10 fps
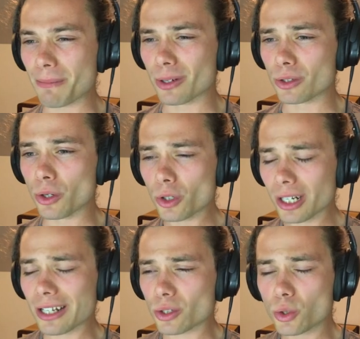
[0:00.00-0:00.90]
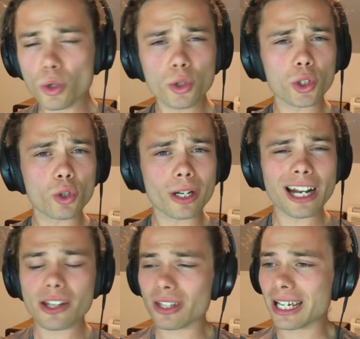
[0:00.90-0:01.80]
because usually as soon as you join
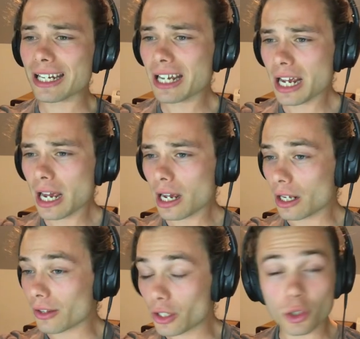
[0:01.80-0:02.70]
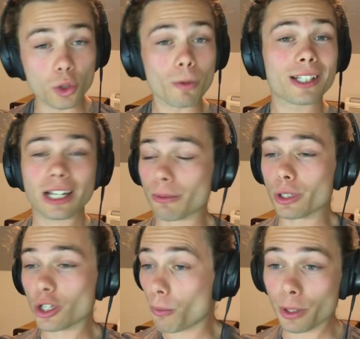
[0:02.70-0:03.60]
anything in, they just do exactly what
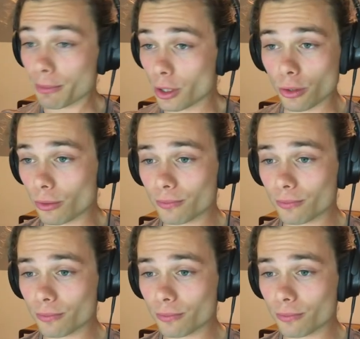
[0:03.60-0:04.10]
you don't want them to do.